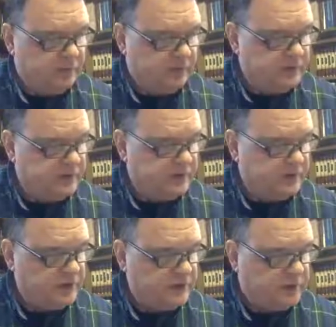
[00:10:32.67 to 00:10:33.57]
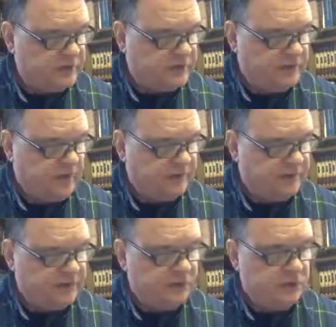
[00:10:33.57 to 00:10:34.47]
branches which are beside the
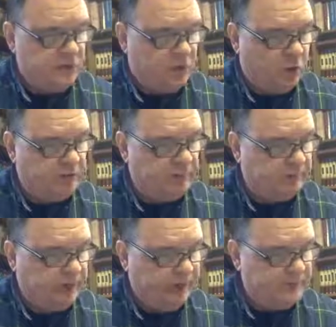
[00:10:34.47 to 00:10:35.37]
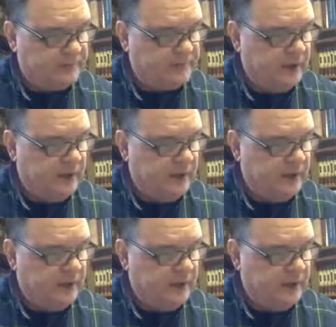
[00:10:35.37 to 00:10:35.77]
two golden pipes